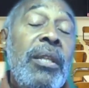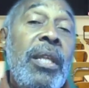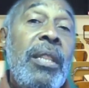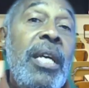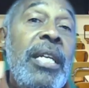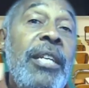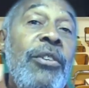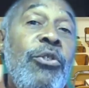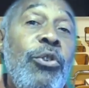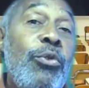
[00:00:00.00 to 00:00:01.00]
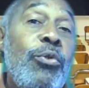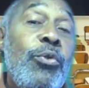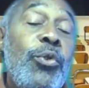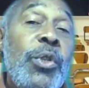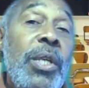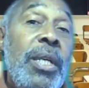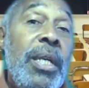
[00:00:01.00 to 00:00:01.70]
that they can use